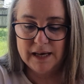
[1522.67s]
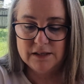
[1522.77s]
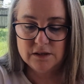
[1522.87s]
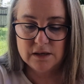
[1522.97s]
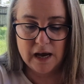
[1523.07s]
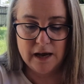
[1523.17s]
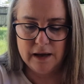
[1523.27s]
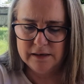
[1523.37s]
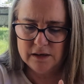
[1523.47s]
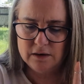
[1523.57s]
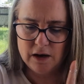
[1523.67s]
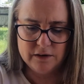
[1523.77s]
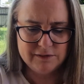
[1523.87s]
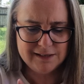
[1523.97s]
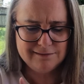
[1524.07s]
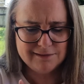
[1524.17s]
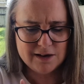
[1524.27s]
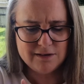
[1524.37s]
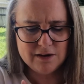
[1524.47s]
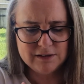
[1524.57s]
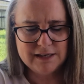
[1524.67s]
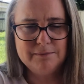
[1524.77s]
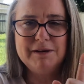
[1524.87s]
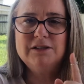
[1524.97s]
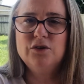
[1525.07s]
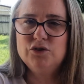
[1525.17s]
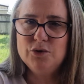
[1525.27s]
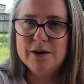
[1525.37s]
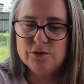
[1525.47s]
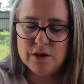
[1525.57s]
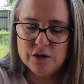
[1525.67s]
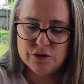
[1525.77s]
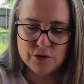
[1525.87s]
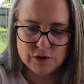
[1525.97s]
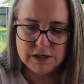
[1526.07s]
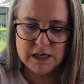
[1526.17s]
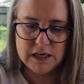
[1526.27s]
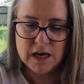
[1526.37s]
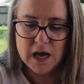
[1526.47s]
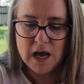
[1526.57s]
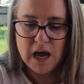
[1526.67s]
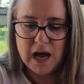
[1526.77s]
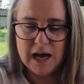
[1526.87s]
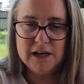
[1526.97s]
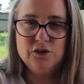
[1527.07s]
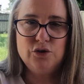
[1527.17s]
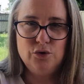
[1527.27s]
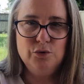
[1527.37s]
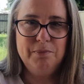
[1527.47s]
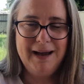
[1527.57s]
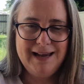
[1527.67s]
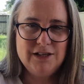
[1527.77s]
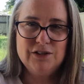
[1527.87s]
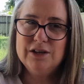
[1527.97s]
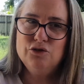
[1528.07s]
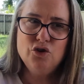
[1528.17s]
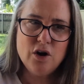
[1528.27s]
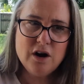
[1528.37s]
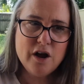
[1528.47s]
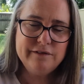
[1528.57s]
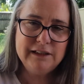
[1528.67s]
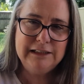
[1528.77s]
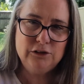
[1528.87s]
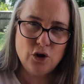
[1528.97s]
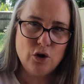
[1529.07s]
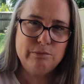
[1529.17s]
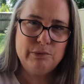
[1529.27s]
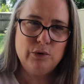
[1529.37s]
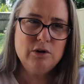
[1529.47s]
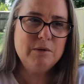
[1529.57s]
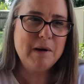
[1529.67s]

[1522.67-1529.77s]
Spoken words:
It's I don't think I said it, but it's got 232 pages, so not an overly long book.